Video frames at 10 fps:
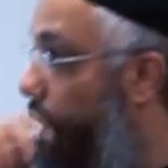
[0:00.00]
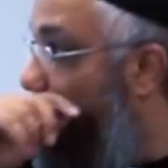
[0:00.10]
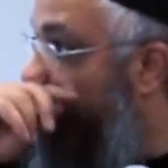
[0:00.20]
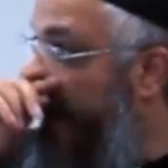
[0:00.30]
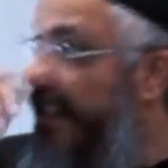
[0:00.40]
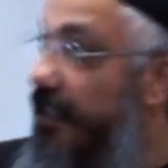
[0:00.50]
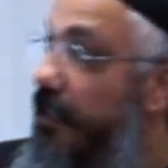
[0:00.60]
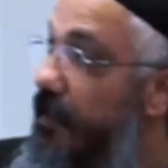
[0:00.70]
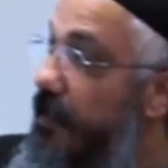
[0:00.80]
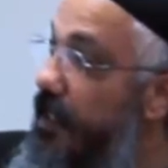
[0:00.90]
Okay?
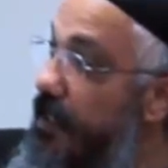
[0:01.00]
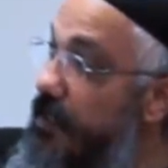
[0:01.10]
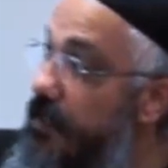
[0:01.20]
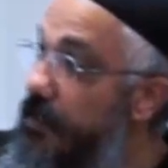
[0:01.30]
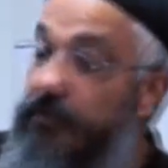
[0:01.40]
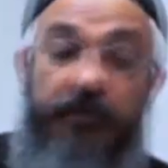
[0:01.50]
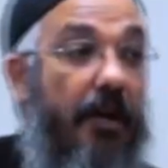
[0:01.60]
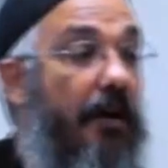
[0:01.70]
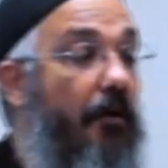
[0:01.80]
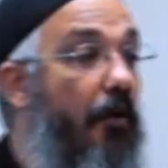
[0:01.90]
These
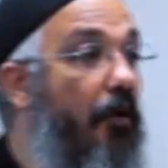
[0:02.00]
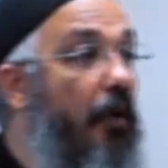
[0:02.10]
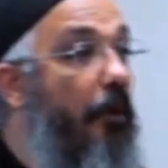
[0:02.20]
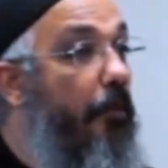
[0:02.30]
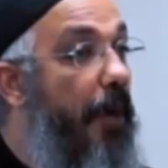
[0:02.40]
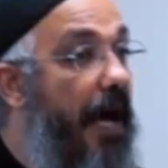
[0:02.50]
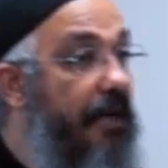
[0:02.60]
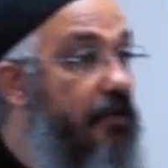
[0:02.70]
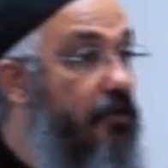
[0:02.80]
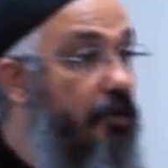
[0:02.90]
are all
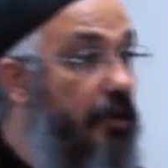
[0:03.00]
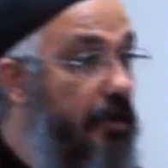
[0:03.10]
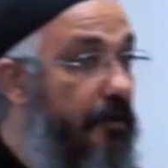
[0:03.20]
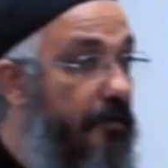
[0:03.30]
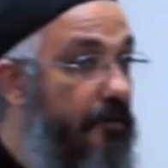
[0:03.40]
pastoral.